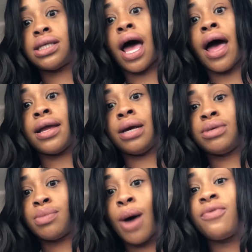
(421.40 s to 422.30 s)
side. It
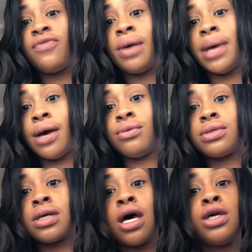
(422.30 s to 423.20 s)
was about females.
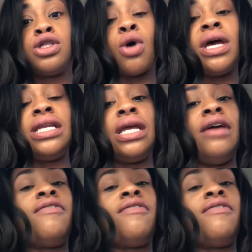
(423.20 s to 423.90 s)
So he